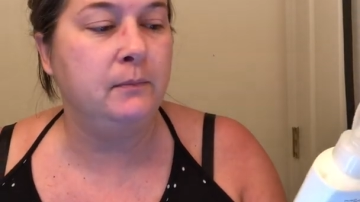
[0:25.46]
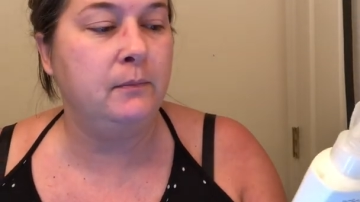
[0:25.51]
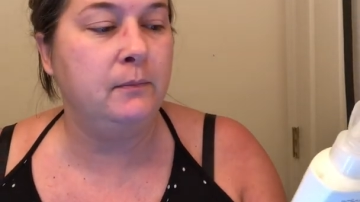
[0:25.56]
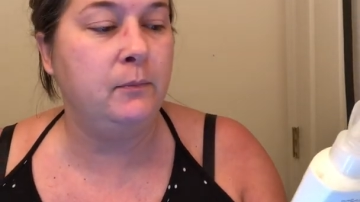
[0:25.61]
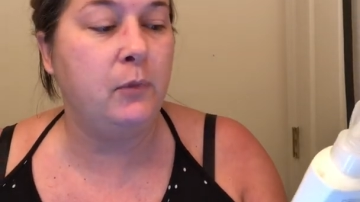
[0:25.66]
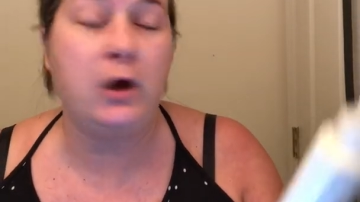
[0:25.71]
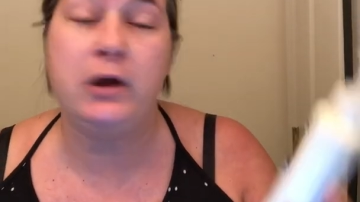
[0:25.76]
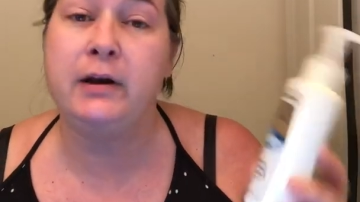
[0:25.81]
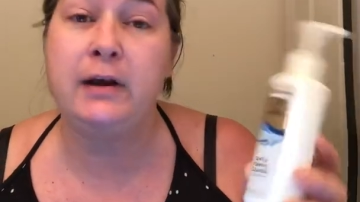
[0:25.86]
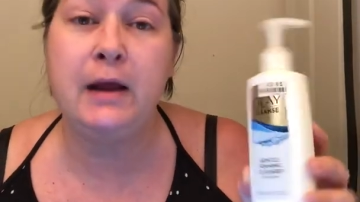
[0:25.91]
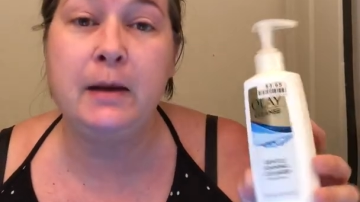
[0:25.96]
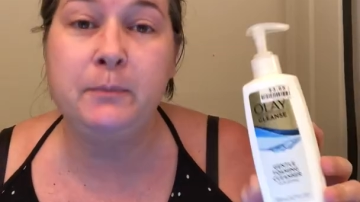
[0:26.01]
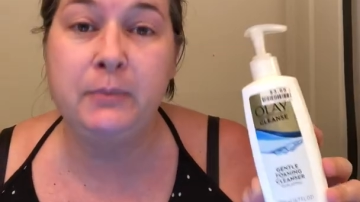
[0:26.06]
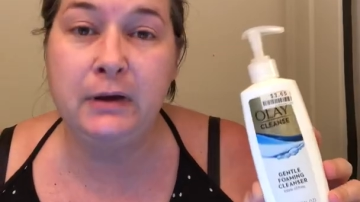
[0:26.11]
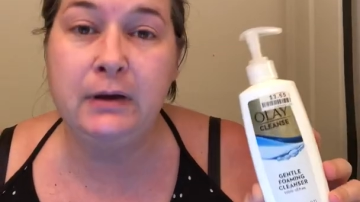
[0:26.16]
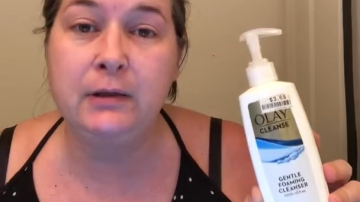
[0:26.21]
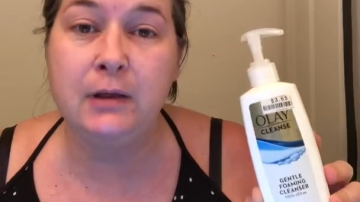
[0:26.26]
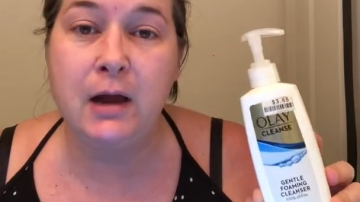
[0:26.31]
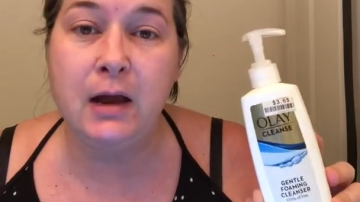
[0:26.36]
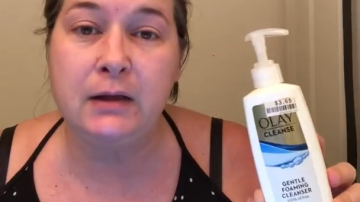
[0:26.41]
Bought it at
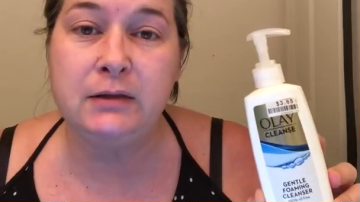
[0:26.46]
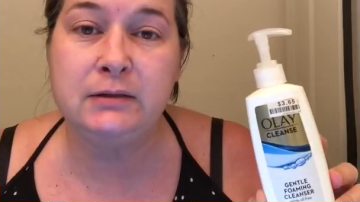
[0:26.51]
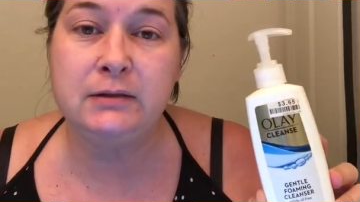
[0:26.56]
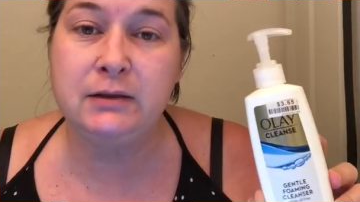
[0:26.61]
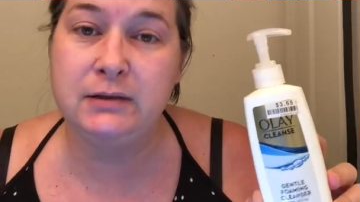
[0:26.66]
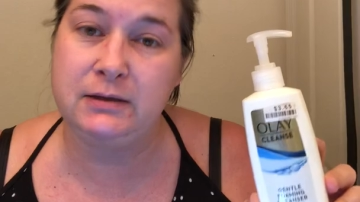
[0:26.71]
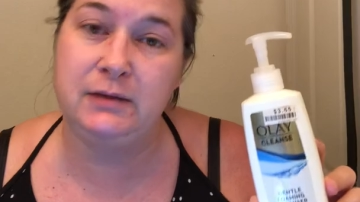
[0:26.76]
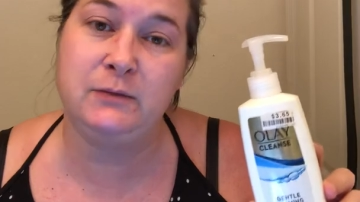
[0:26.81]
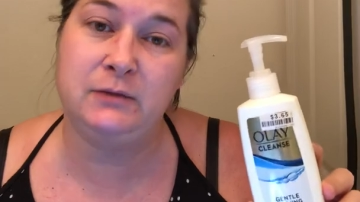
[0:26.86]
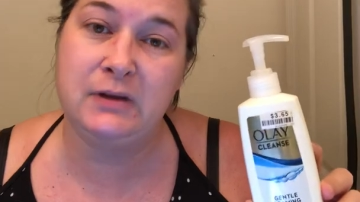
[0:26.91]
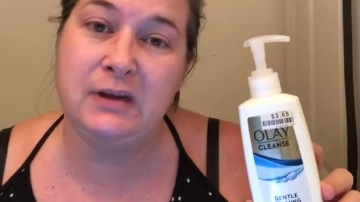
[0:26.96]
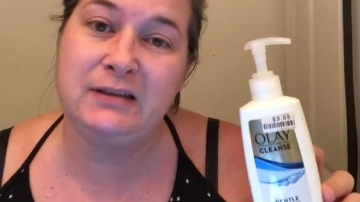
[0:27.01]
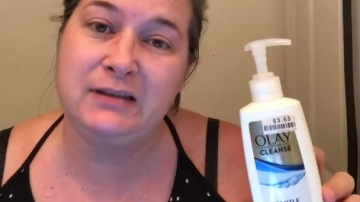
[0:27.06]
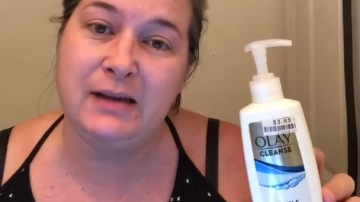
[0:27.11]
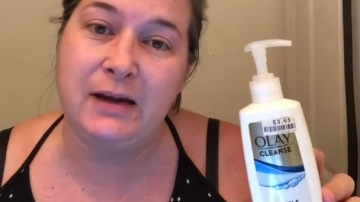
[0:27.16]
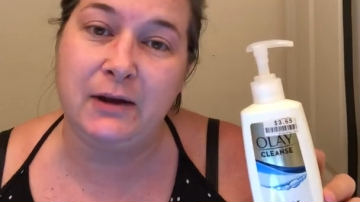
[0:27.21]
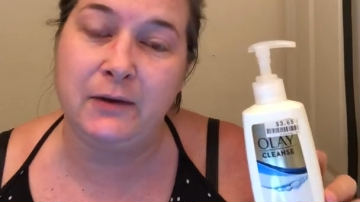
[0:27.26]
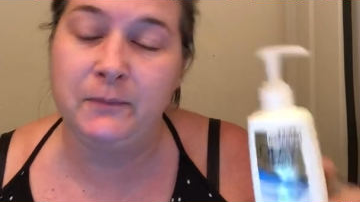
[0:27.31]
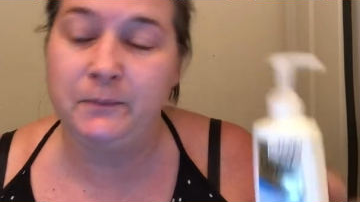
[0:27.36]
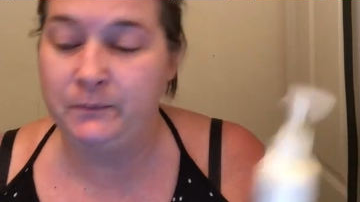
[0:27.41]
Big Lots because it was on
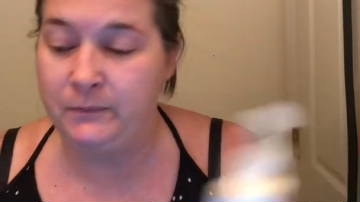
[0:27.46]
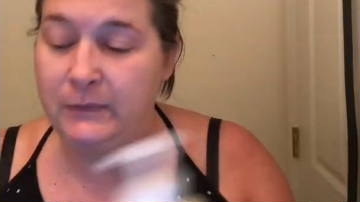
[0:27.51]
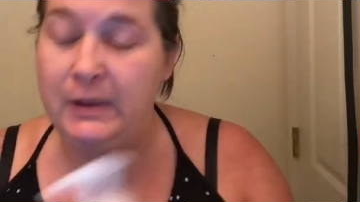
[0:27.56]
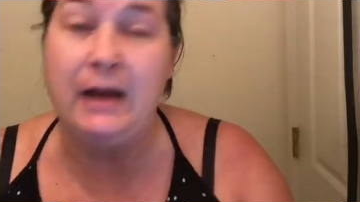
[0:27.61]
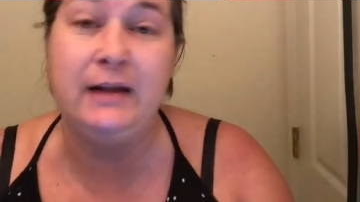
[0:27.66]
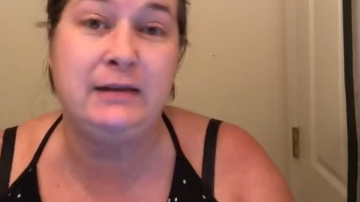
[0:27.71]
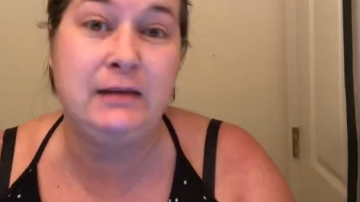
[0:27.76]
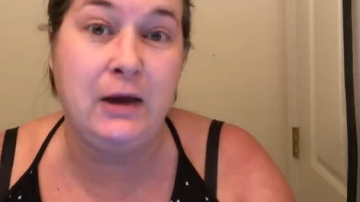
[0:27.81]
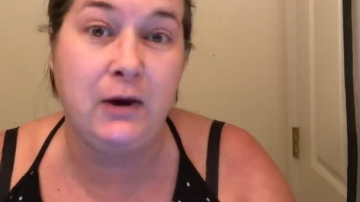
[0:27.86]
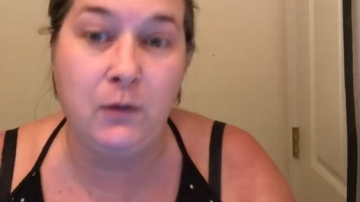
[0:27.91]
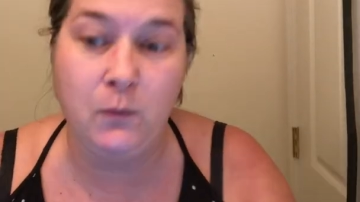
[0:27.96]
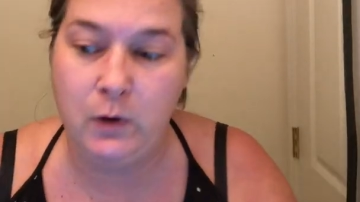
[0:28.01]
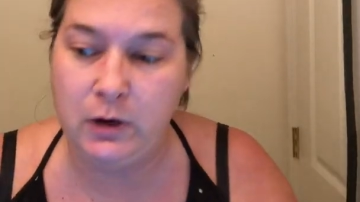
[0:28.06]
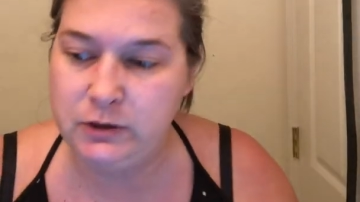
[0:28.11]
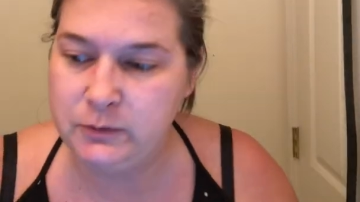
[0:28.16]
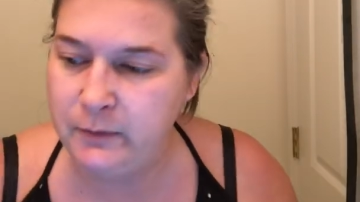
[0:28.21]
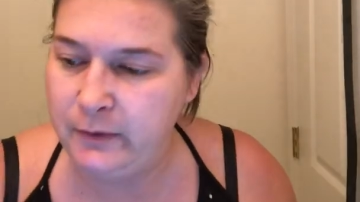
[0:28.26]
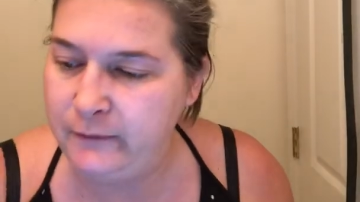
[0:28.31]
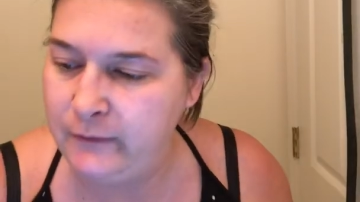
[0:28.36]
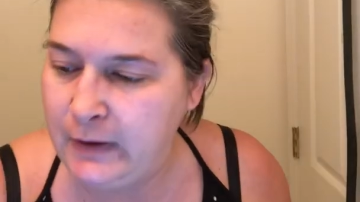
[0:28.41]
sale. That's how I
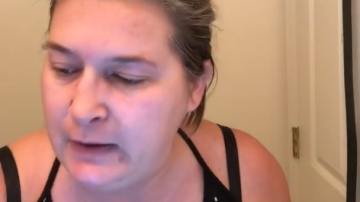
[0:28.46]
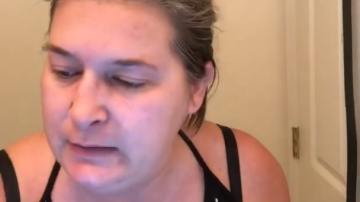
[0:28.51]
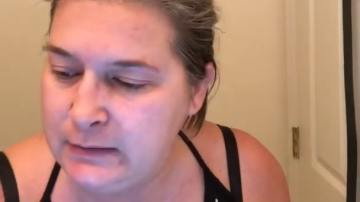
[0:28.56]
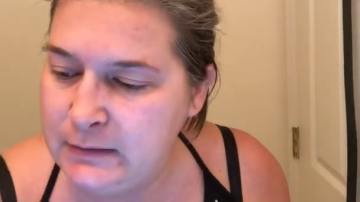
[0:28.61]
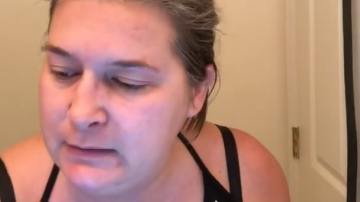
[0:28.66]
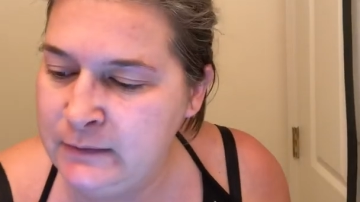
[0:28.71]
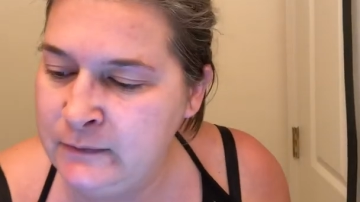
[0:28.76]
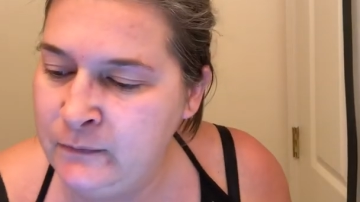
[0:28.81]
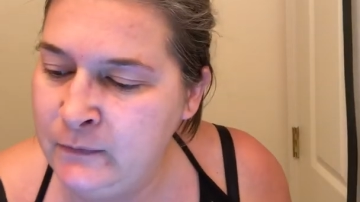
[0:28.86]
wash my face.